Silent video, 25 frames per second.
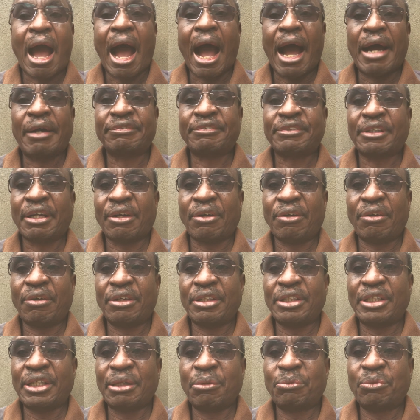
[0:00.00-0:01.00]
After
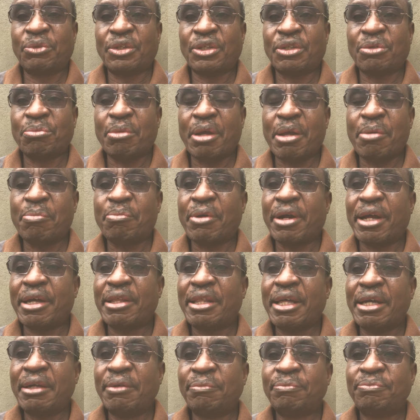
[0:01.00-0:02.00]
all, James is my
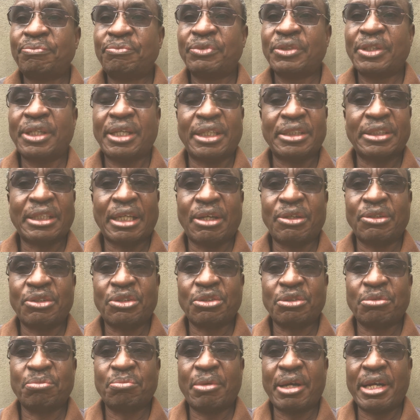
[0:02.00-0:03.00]
brother. He has a lot
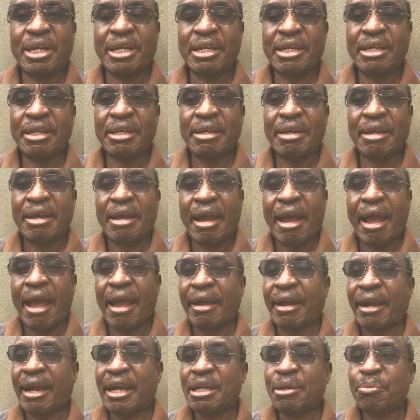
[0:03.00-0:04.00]
of money. I
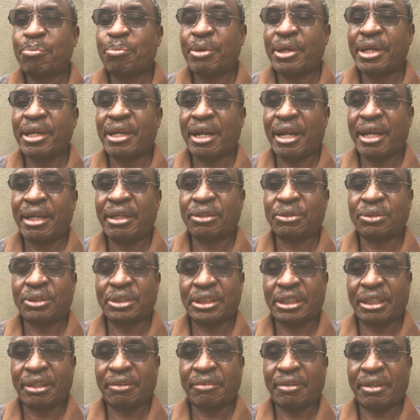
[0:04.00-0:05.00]
can't pay rent,
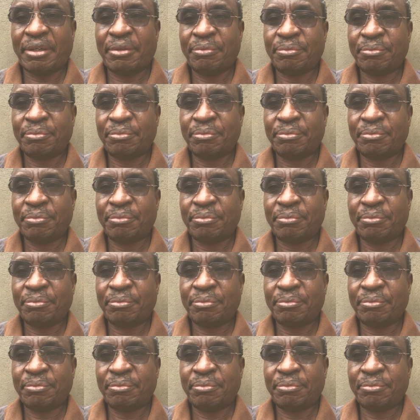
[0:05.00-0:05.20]
whatever.